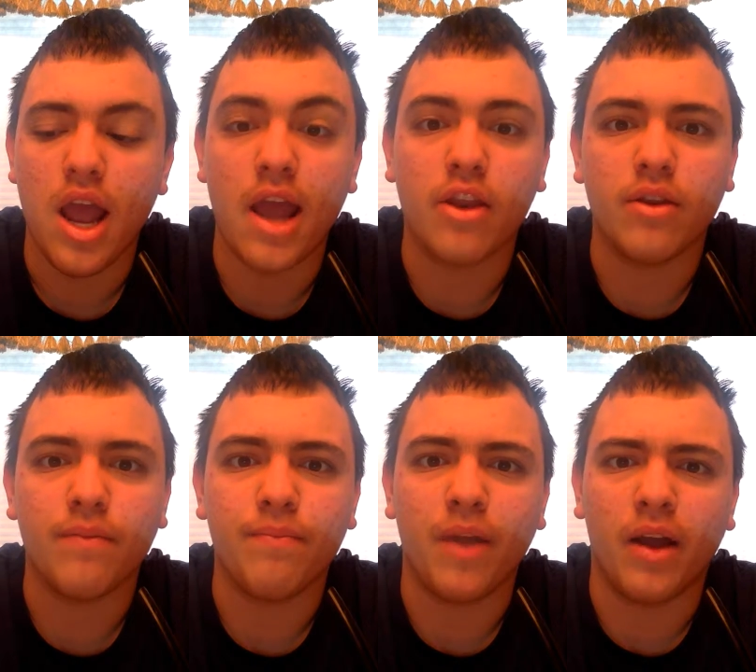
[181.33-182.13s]
And
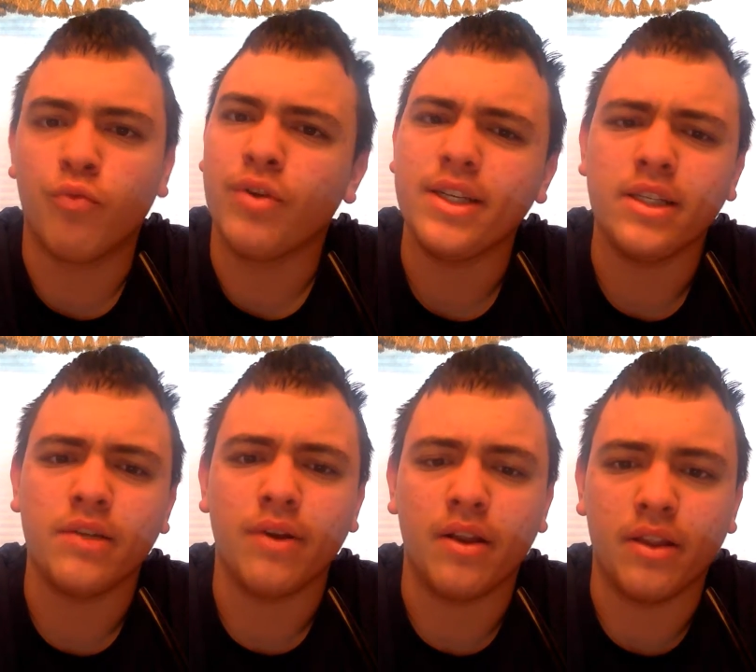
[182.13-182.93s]
I recently
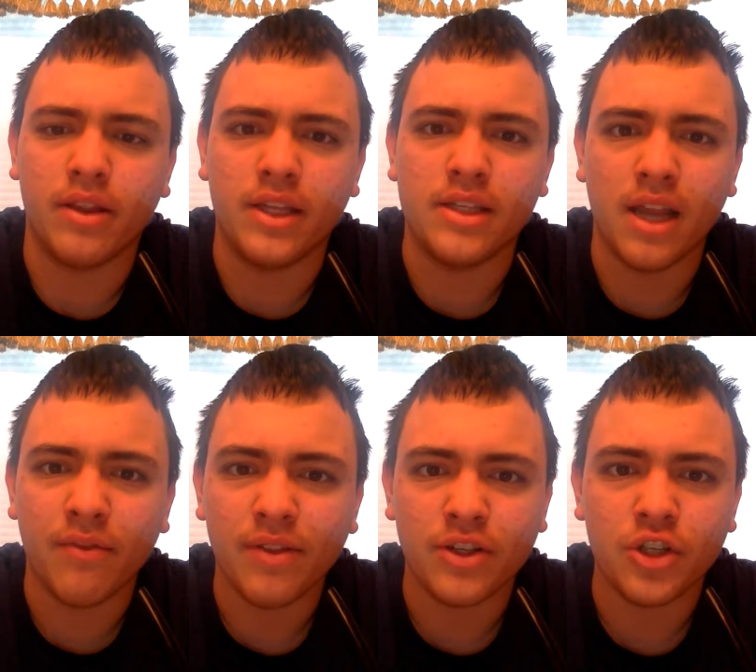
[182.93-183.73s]
read that these
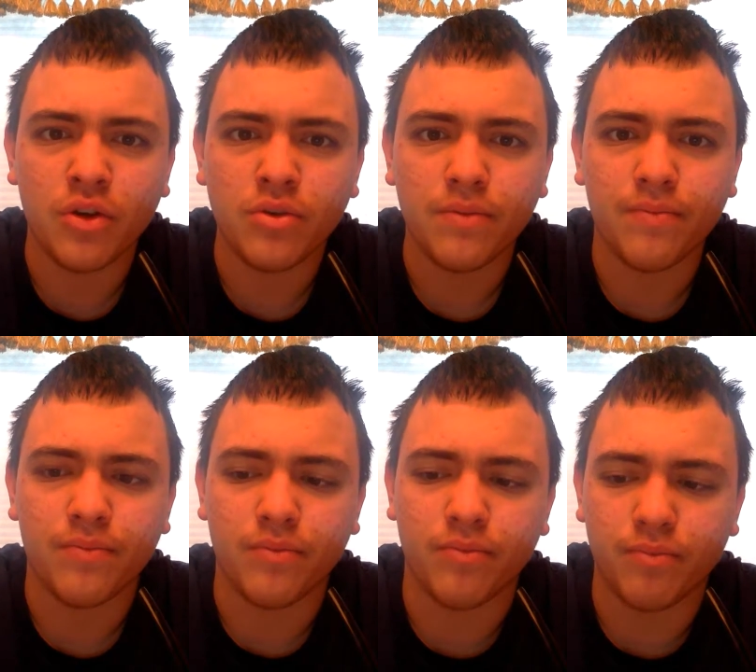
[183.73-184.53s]
Netflix shows,
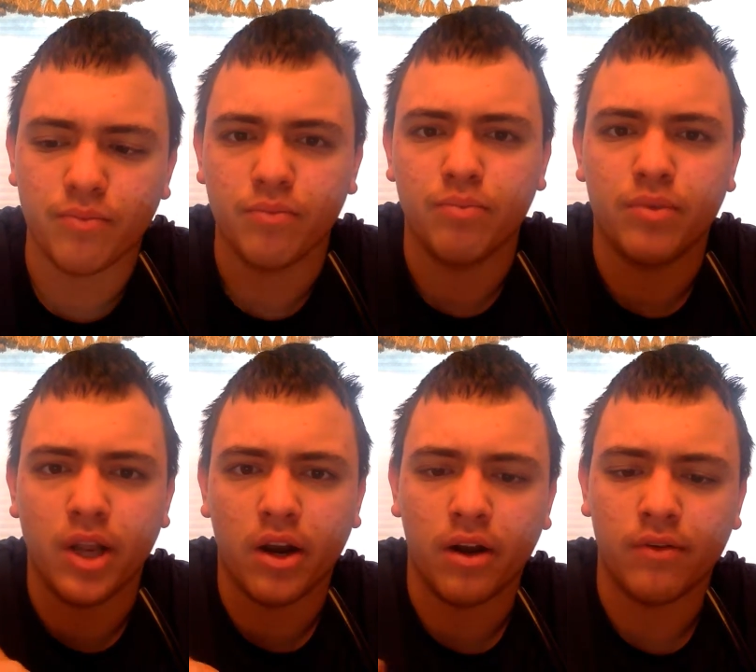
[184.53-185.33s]

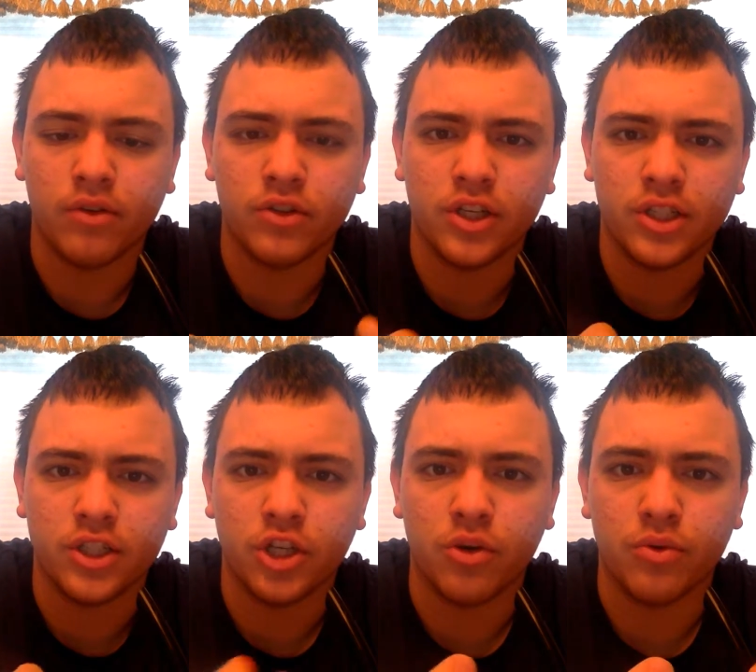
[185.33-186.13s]
Daredevil, Jessica
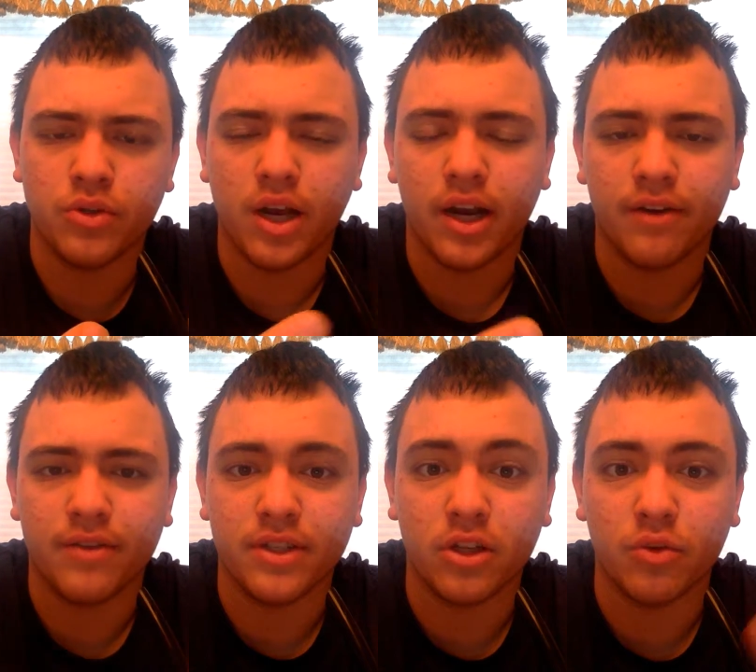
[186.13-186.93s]
Jones, Iron
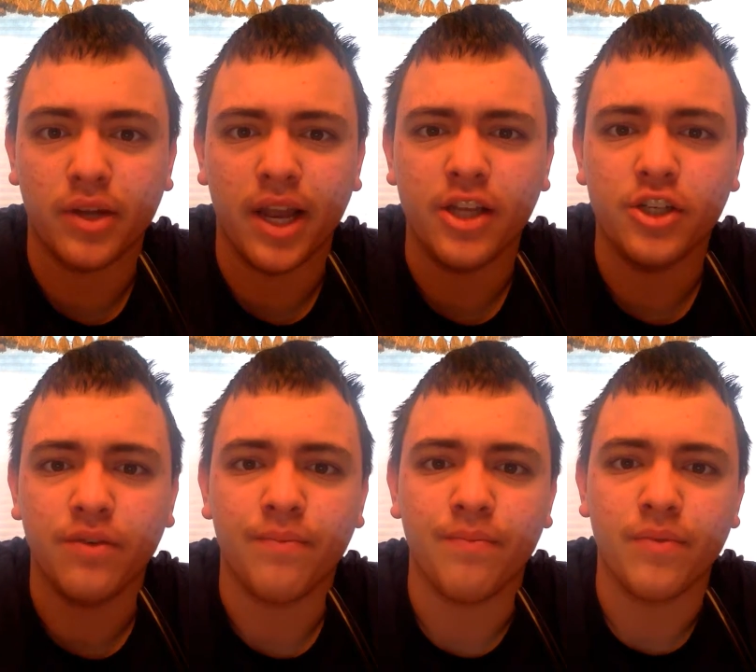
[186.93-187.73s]
Fist, and Luke Cage,
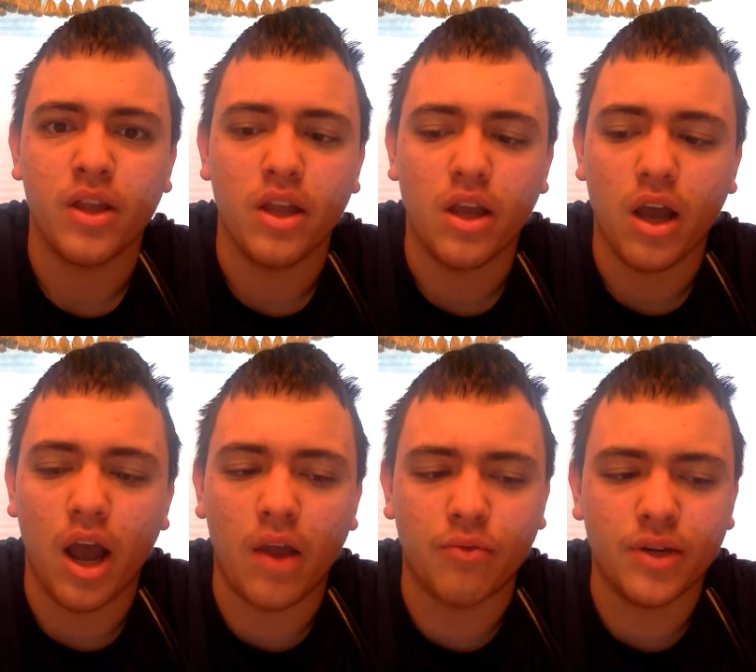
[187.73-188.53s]

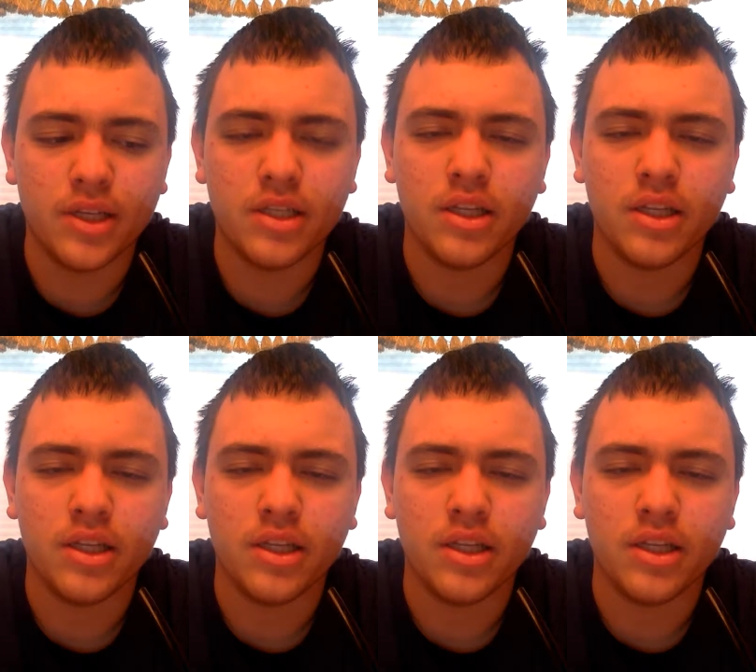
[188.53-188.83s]
I read